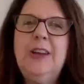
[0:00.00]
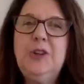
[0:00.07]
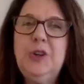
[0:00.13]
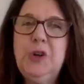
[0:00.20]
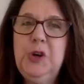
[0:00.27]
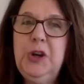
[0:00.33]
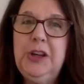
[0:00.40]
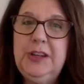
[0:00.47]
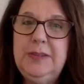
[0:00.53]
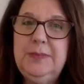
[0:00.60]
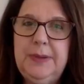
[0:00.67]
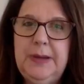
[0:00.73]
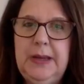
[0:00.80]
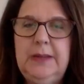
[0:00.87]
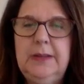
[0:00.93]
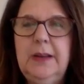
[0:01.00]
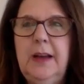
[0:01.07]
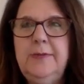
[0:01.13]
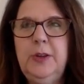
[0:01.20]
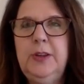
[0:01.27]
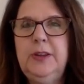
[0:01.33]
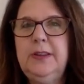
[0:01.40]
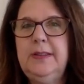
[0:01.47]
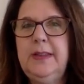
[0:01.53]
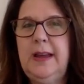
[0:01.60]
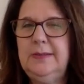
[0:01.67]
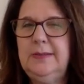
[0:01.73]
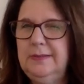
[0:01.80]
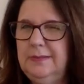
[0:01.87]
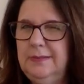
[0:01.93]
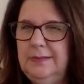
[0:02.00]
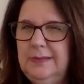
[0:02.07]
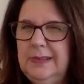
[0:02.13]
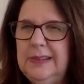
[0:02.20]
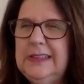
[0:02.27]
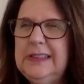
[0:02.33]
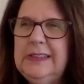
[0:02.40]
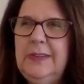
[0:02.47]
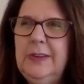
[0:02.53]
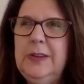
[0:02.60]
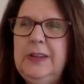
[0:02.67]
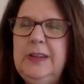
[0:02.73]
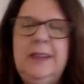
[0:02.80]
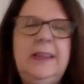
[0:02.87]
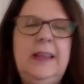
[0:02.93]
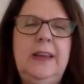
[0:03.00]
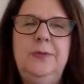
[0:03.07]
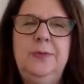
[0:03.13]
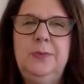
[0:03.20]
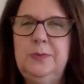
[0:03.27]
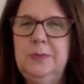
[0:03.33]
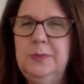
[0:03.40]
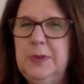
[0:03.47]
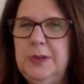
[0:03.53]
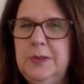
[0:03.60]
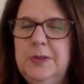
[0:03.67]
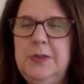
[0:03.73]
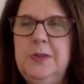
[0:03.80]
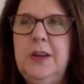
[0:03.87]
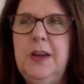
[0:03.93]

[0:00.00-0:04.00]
I could, but I've only did that. I've only done that one or two